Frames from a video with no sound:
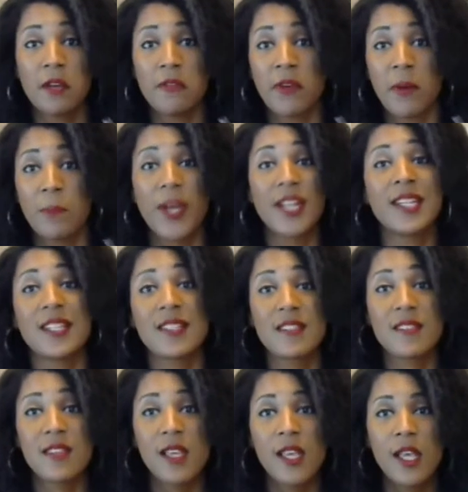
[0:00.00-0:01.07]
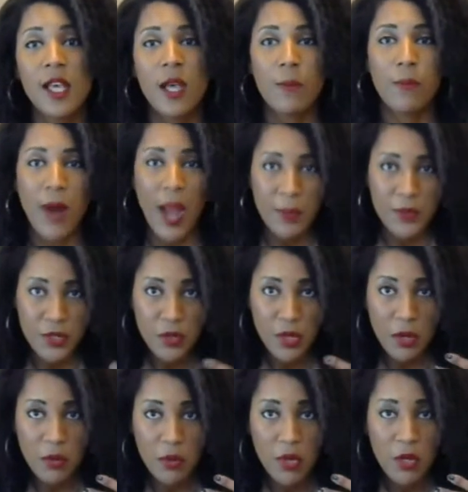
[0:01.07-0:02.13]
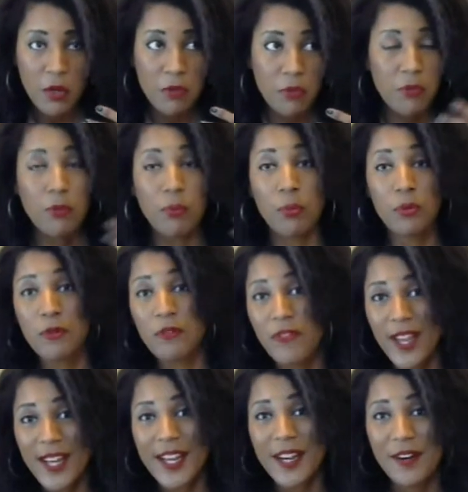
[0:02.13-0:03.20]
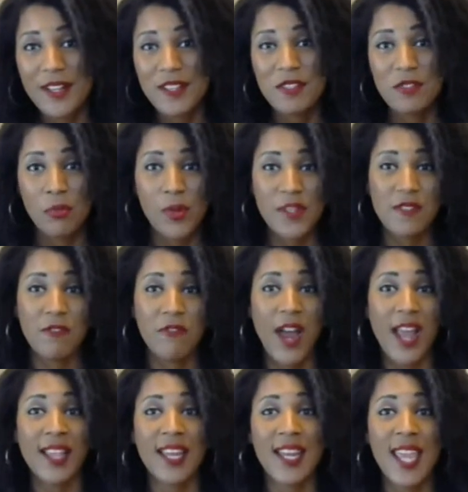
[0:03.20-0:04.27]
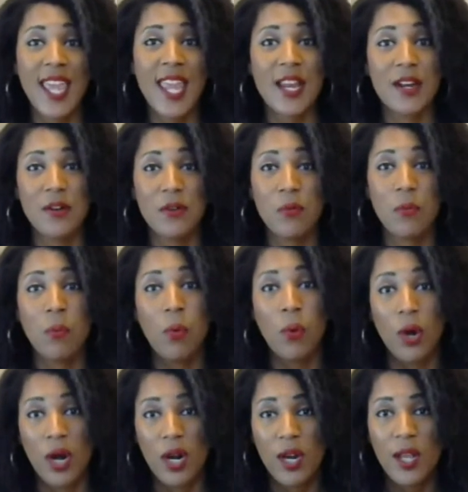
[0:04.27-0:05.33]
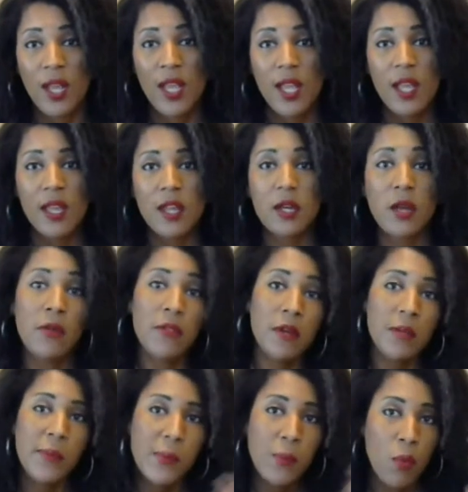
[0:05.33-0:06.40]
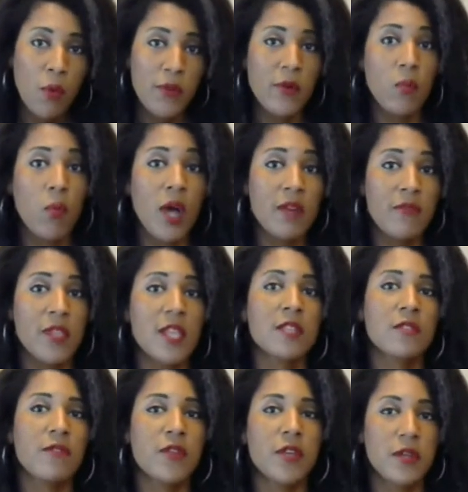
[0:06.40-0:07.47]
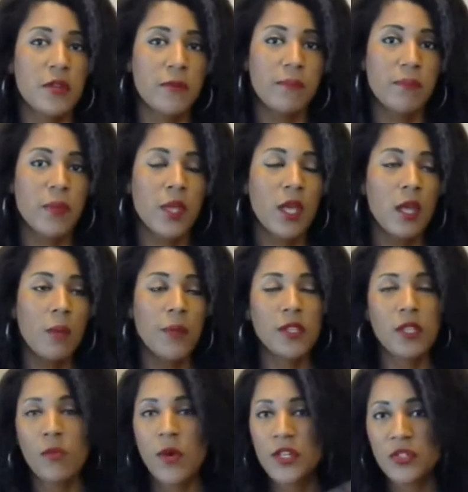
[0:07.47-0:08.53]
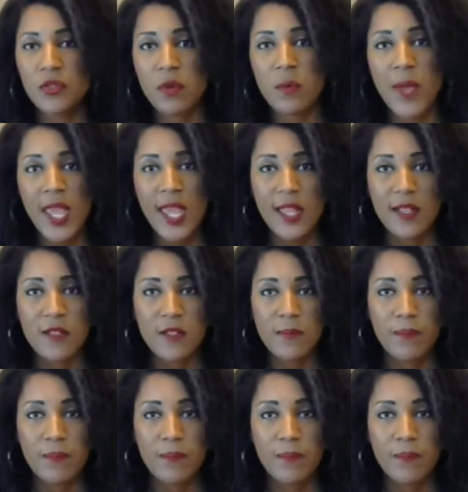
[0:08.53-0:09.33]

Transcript: abundance. Perhaps you go through the roof at hearing stories of violent hate or war. And there could be more than one of these for you. But the question remains,